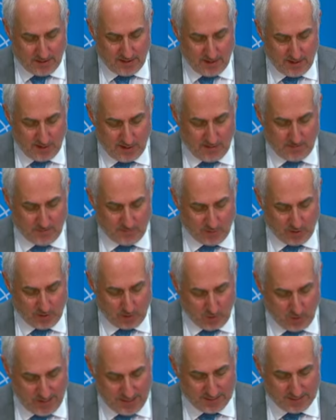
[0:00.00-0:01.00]
the
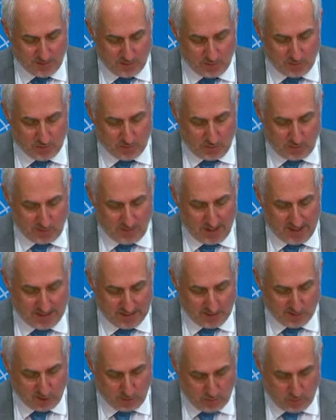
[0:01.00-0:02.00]
UNESCO is
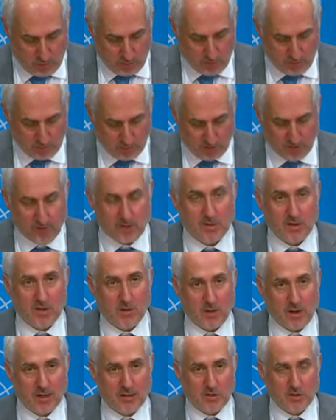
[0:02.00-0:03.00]
providing support to the
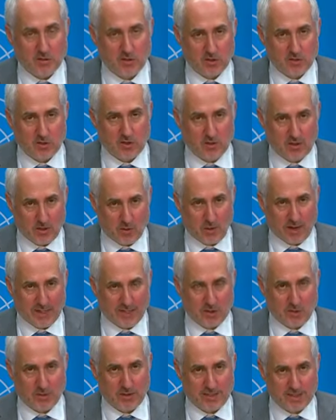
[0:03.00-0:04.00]

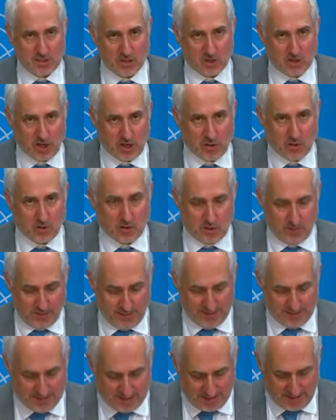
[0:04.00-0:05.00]
Directorate General of
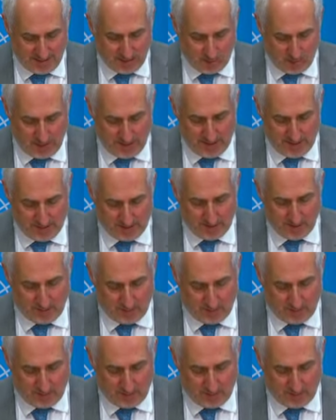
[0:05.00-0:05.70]
Antiquities